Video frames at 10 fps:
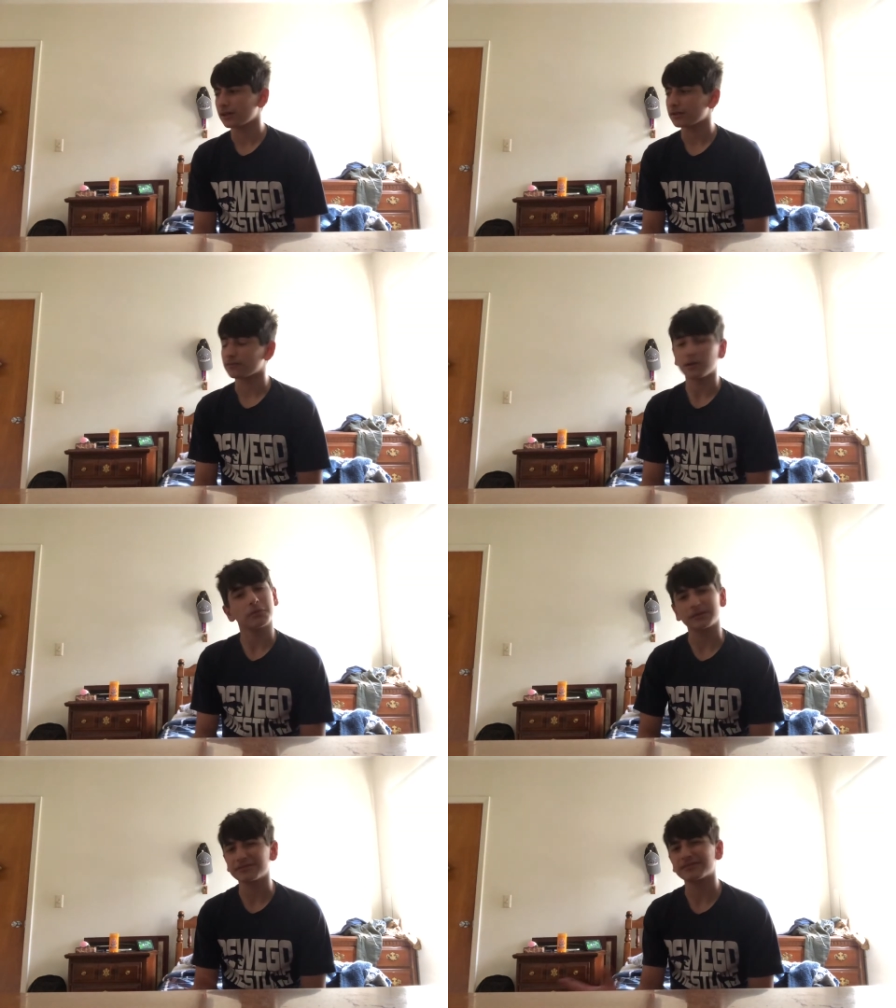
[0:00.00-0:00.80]
I
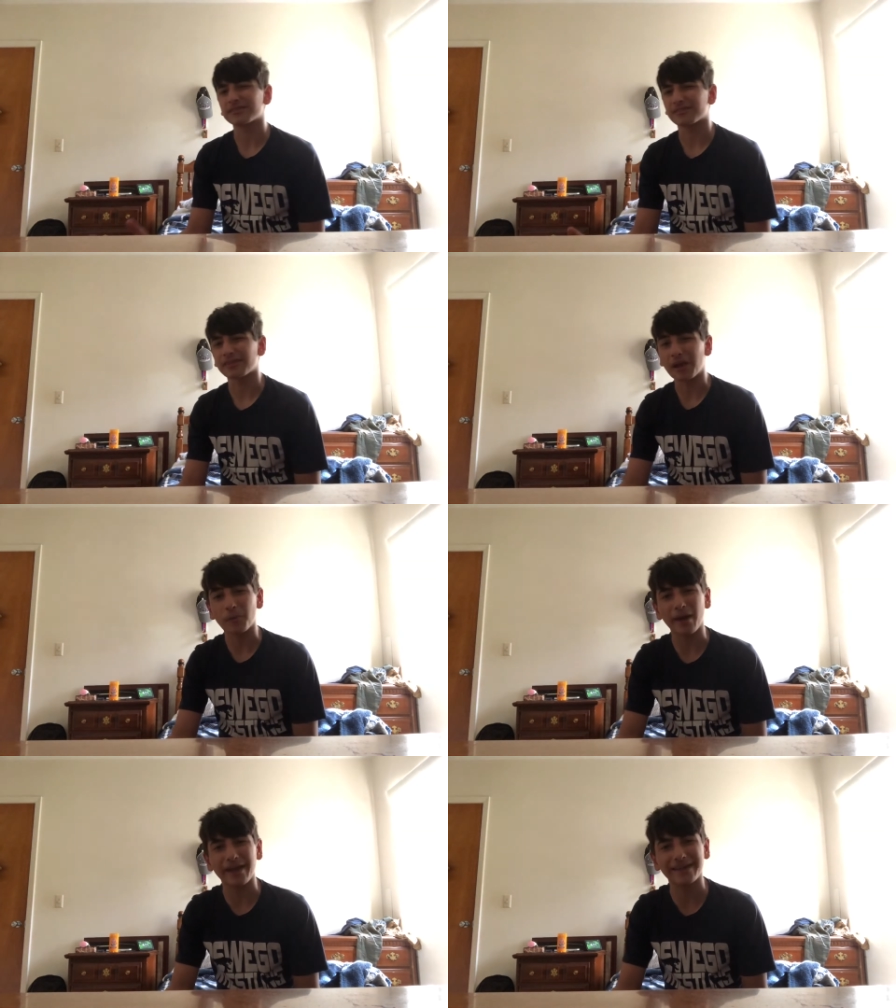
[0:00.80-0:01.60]
like to just stay
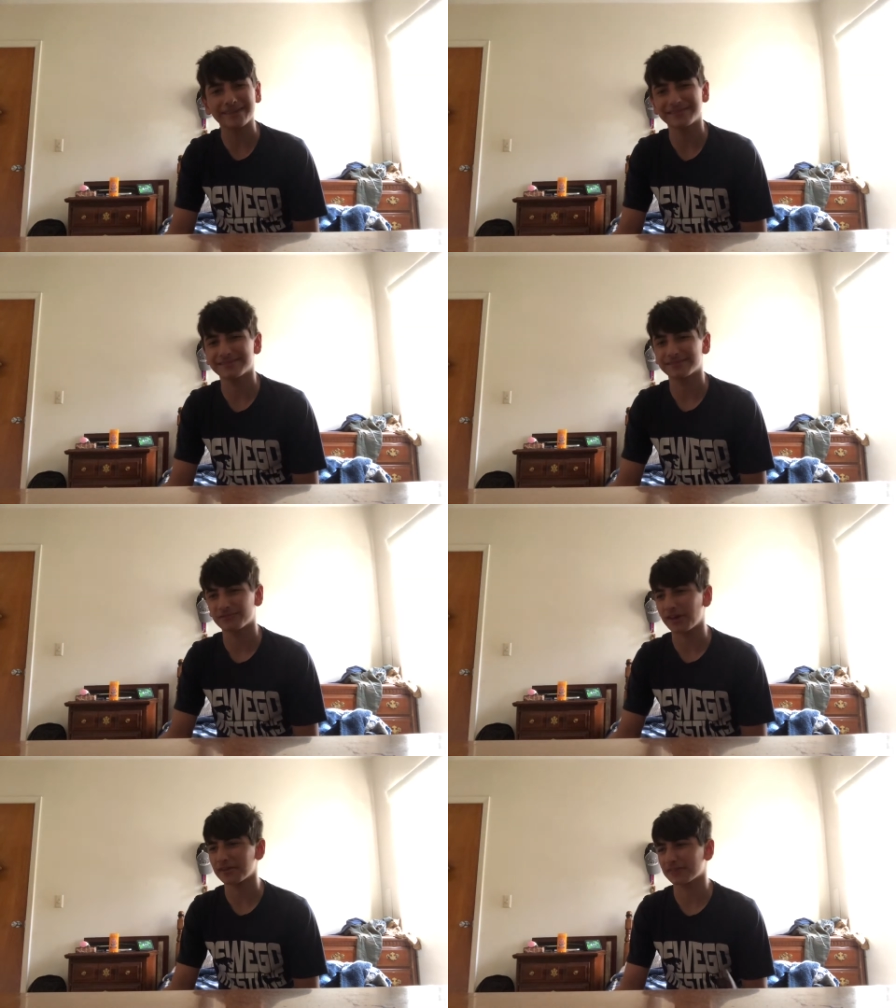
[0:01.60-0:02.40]
away and
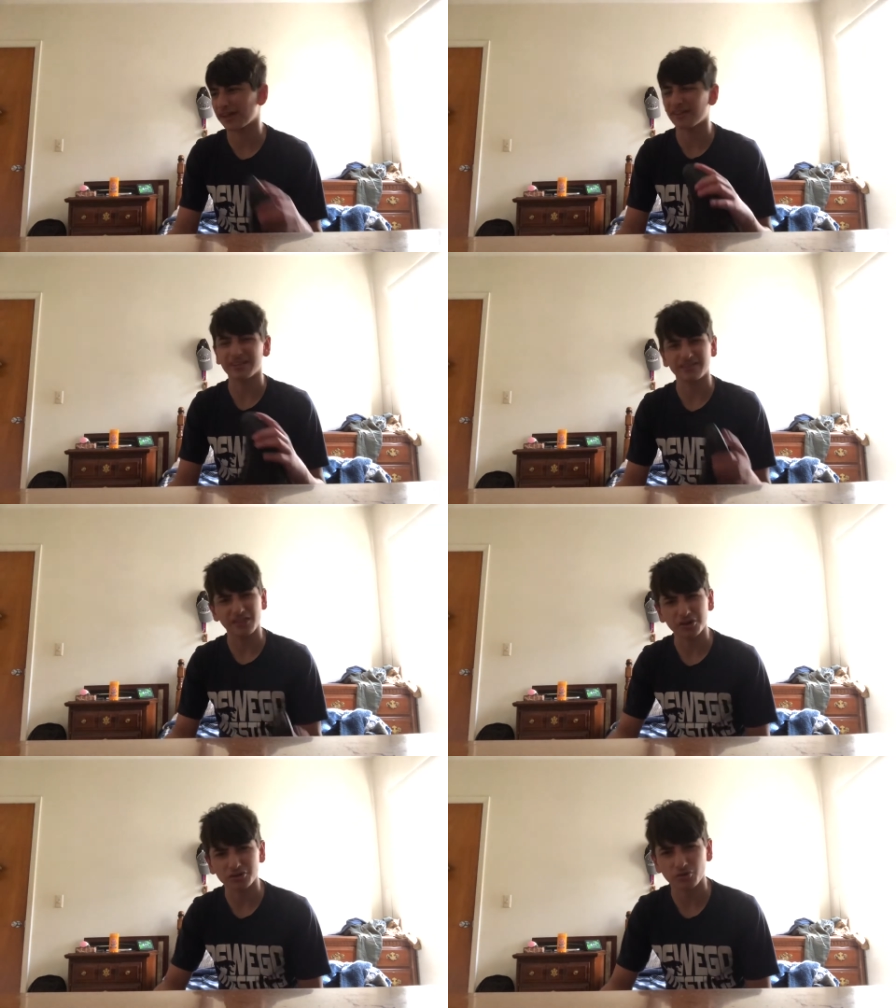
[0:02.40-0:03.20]
fight kind of like
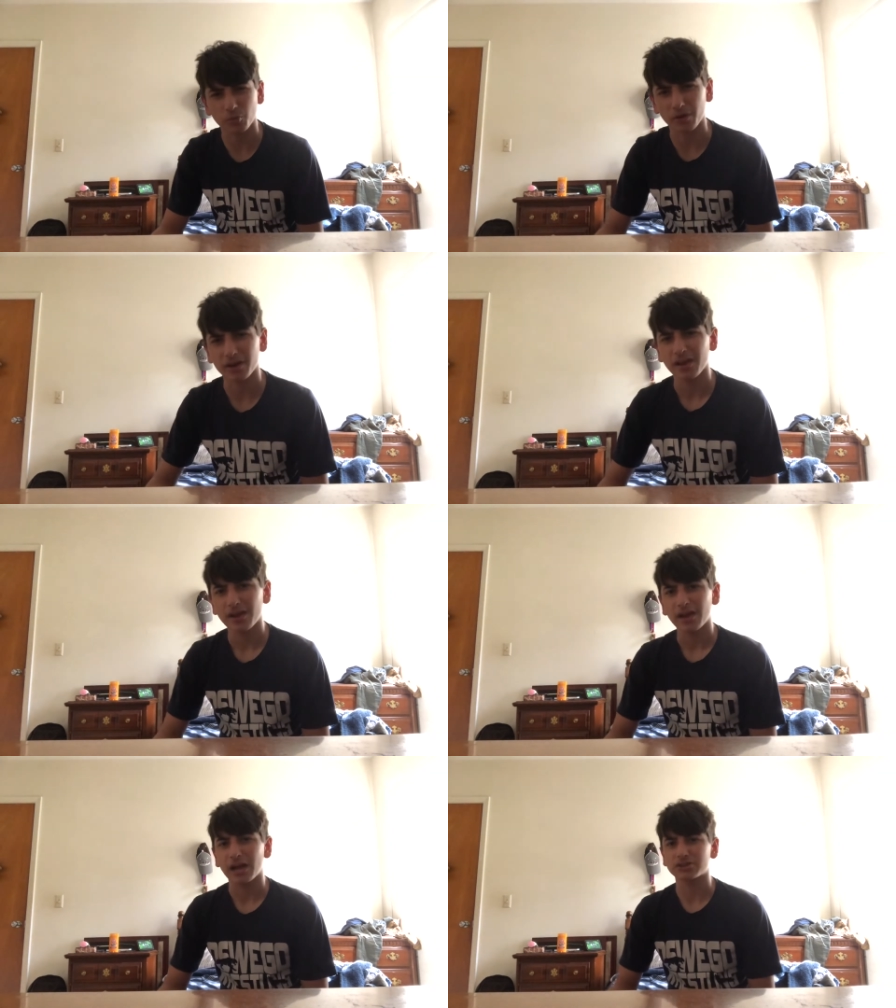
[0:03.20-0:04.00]
Leonard, to where
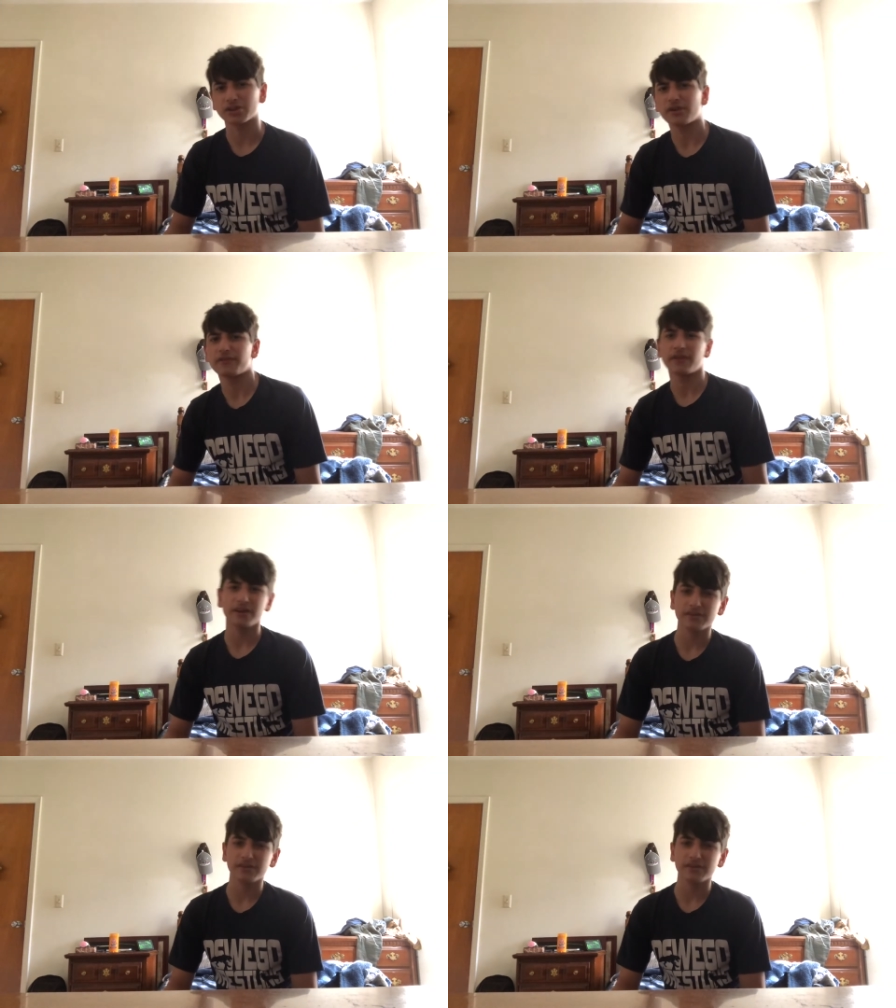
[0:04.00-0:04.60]
I try to evade and